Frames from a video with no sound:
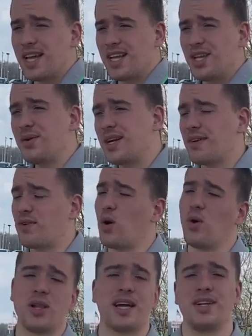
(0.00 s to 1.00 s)
you can have a
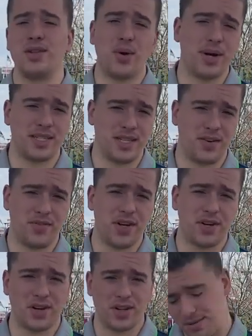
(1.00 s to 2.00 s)
whole lot of noise in your
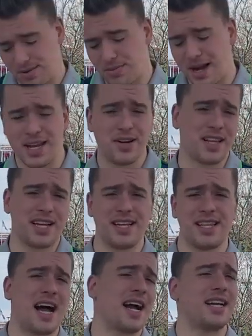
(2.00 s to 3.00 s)
vehicle. You might hear like a
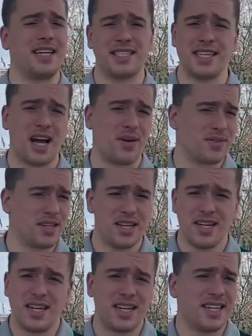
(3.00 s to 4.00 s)
knocking sound
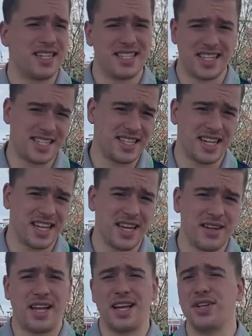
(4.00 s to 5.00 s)

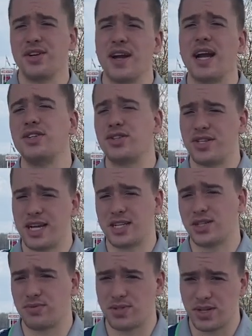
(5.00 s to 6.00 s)
consistently in your engine
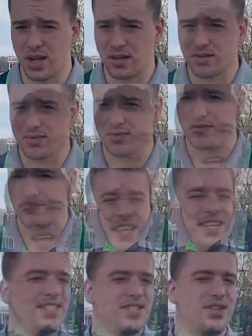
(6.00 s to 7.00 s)
as a result.
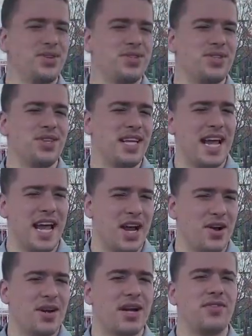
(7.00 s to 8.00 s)
This is due to the
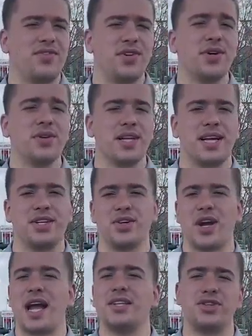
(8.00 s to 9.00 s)
air and fuel in
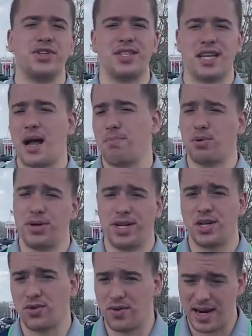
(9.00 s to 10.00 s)
your engine not burning
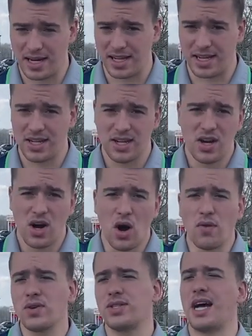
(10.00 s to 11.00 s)
correctly.
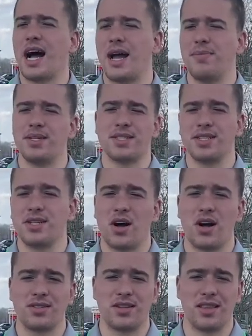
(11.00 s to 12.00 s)
Over time, this can
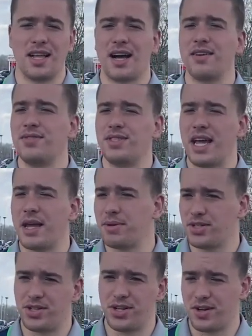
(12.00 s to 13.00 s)
cause a lot of
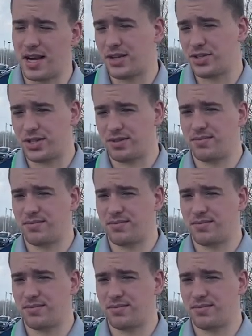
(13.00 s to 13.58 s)
damage to your engine.